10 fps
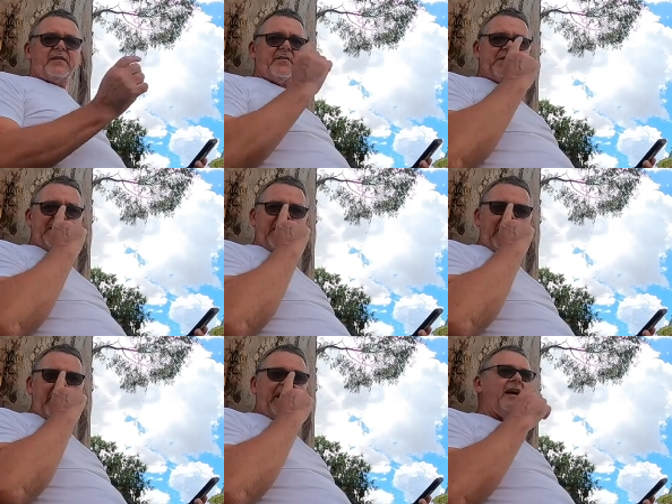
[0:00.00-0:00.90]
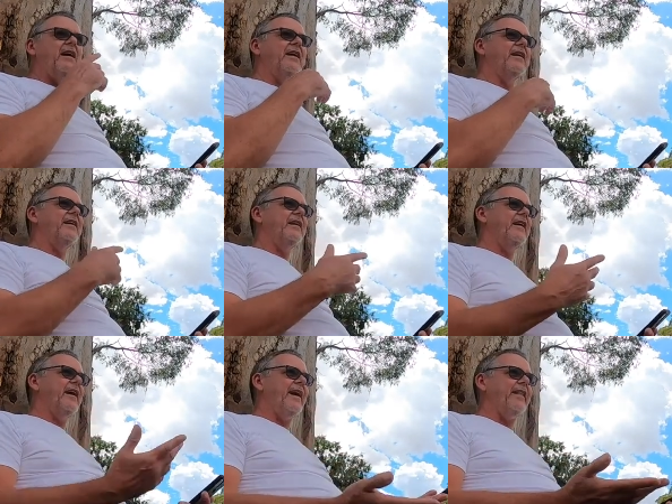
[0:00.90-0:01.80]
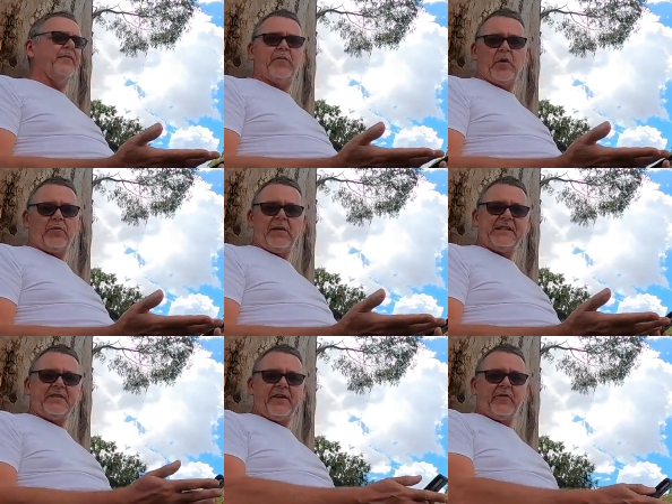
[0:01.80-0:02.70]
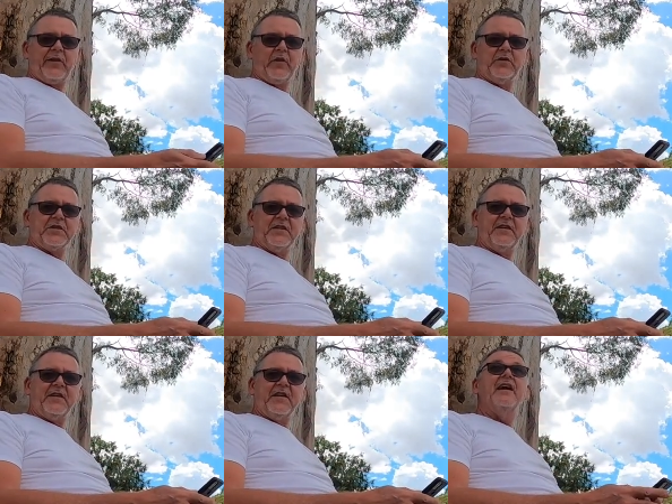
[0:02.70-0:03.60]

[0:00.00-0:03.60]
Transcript: So I'm sitting here at the birthplace of Henry Lawson,